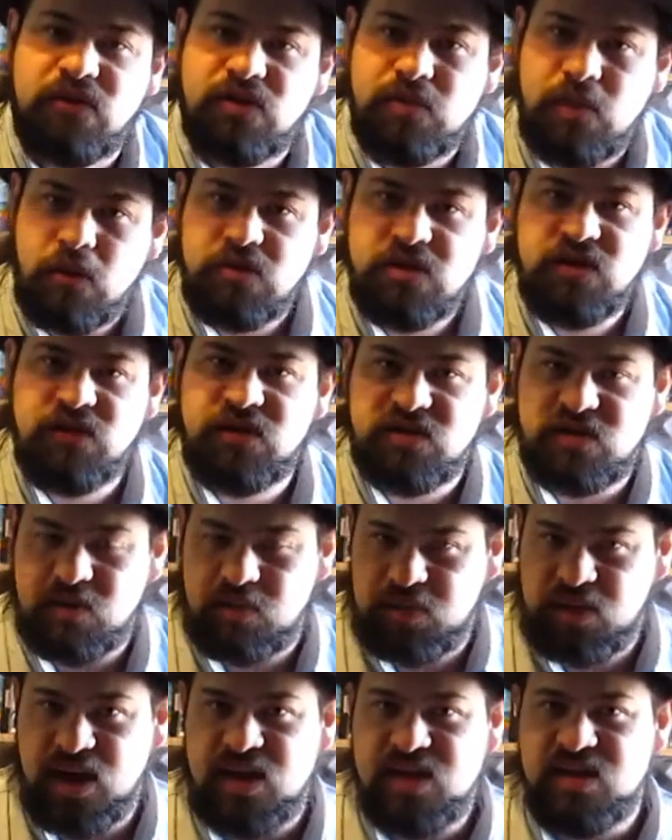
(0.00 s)
most of us to
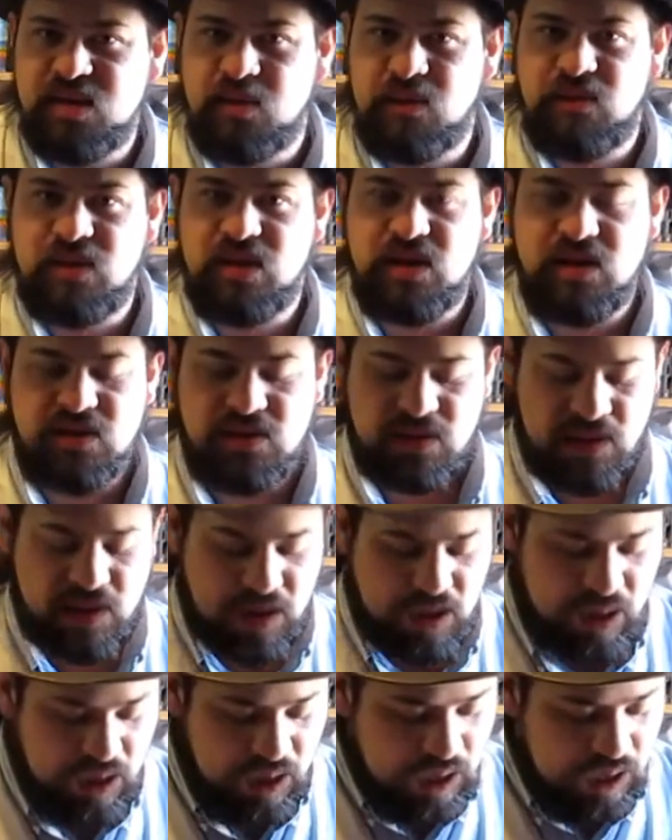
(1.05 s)
play some of these.
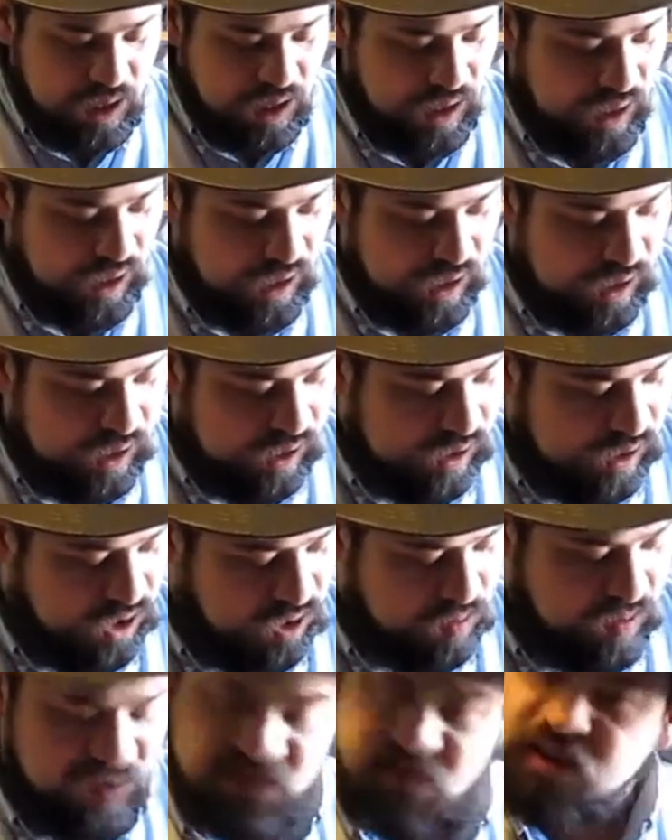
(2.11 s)
You
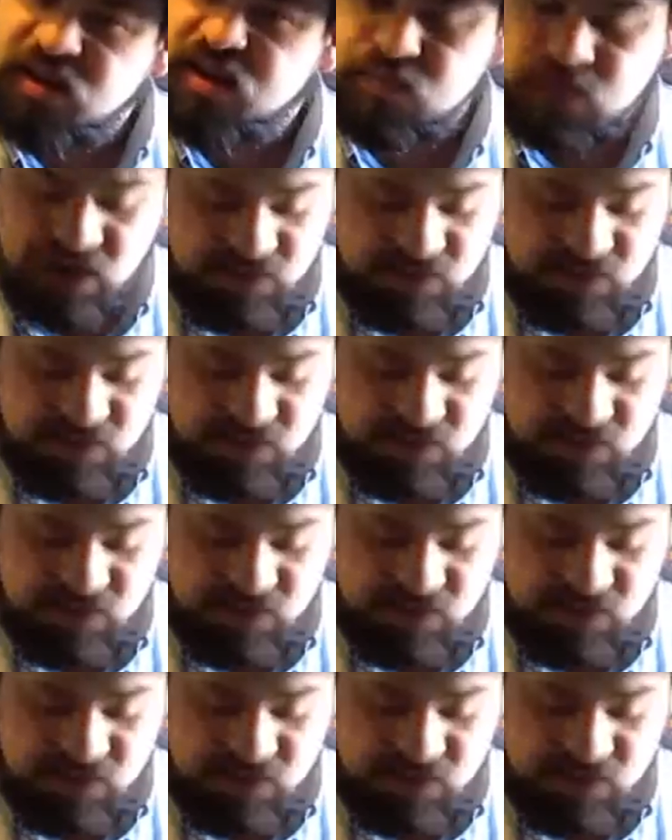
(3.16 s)
may have seen this in my